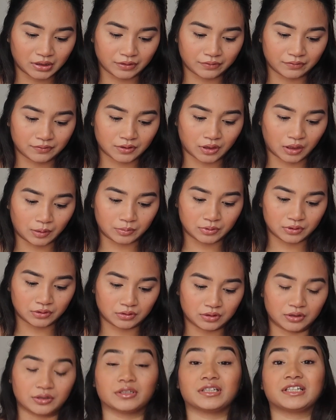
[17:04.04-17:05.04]
gift
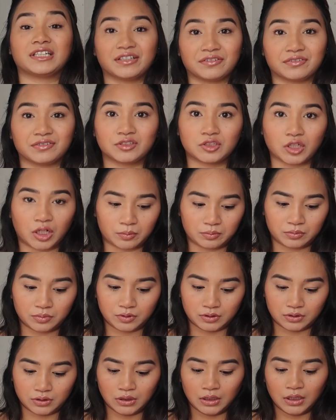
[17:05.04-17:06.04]
topper. They're a gift
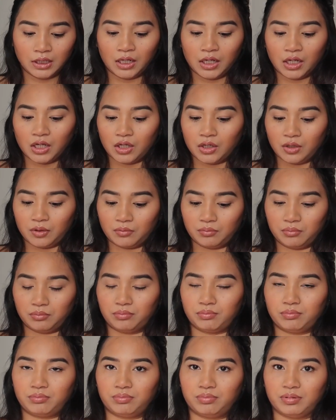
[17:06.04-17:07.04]
topper,
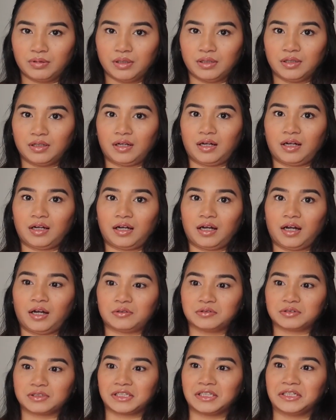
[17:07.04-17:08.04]
but
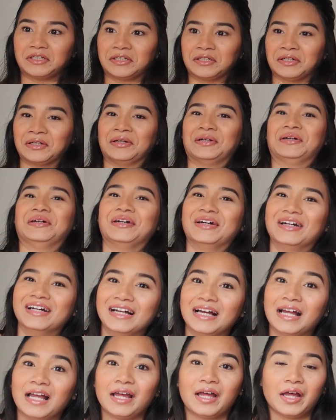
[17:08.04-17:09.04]
I was gonna
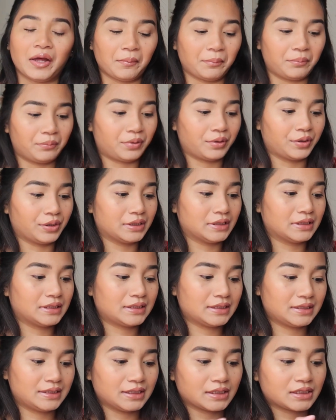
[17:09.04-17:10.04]
put
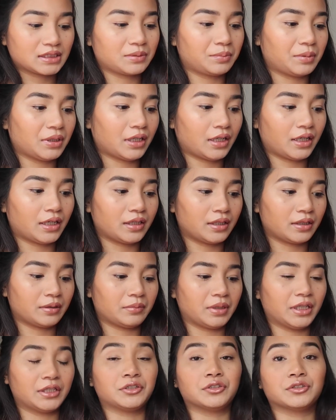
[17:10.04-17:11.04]
sticks behind
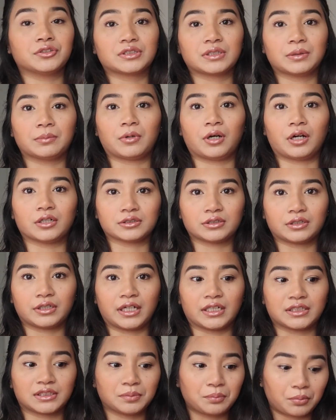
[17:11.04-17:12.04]
them and use them also
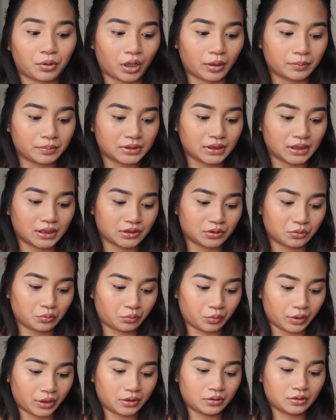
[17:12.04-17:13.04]
as props as
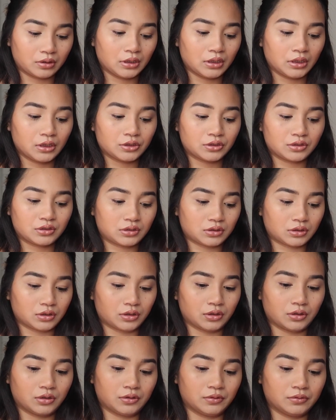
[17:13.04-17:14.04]
well.
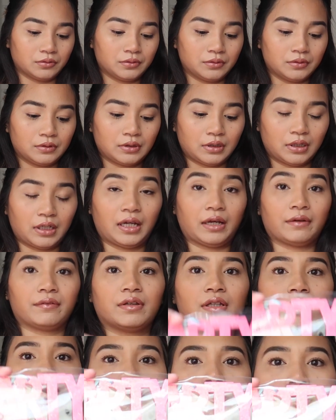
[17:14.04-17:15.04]
So I
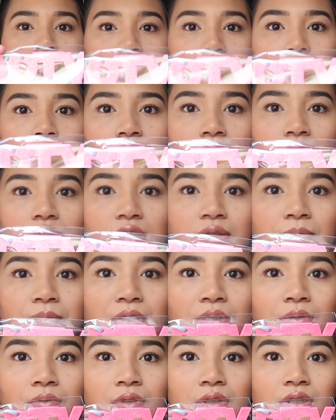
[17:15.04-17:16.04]
have this one, this
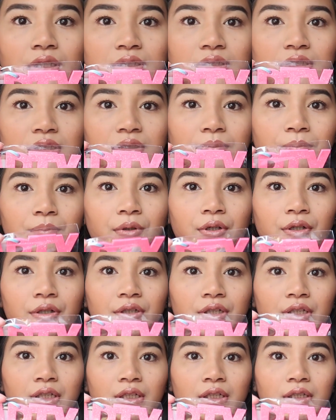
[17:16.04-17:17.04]
pink one that says
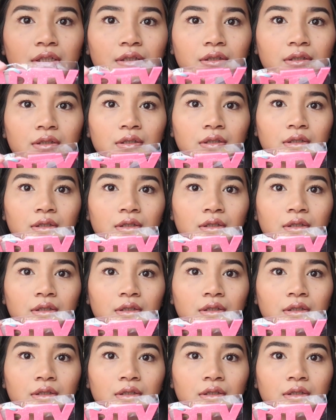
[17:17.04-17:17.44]
party,